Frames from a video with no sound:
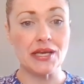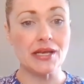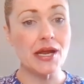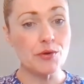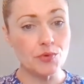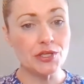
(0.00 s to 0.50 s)
And
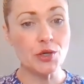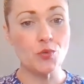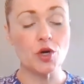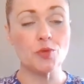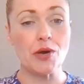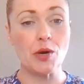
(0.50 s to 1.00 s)
I really
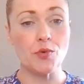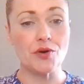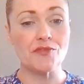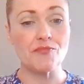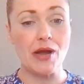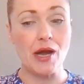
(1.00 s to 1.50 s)
work by word
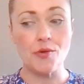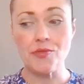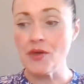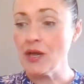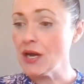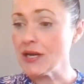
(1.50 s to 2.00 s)
of mouth.
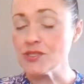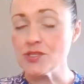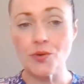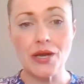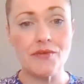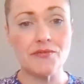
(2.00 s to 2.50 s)
I
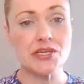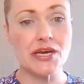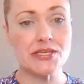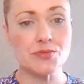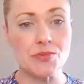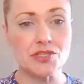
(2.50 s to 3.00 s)
don't
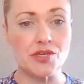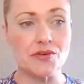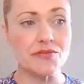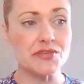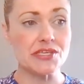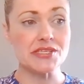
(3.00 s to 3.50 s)
advertise my
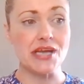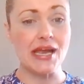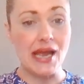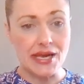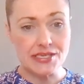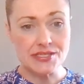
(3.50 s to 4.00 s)
services. I
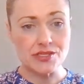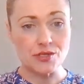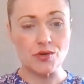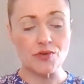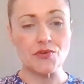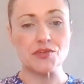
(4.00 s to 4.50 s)
ask the
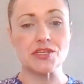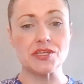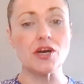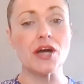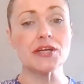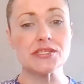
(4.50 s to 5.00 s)
universe and
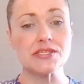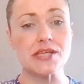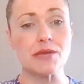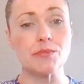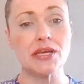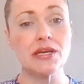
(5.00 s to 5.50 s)
God to
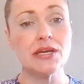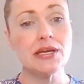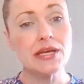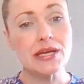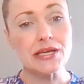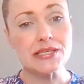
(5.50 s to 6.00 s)
send me
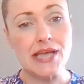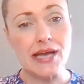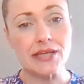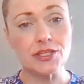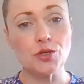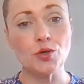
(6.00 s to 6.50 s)

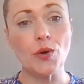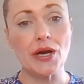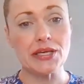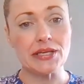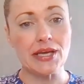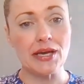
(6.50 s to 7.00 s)
exactly who I
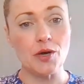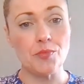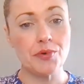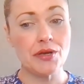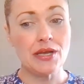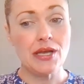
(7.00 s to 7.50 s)
can help
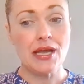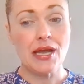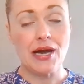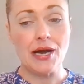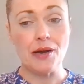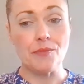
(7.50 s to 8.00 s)

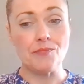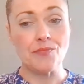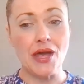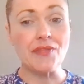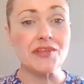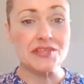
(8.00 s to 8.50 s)

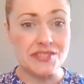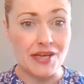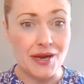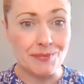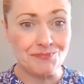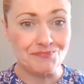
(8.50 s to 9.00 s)
at this
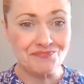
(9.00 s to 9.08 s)
time.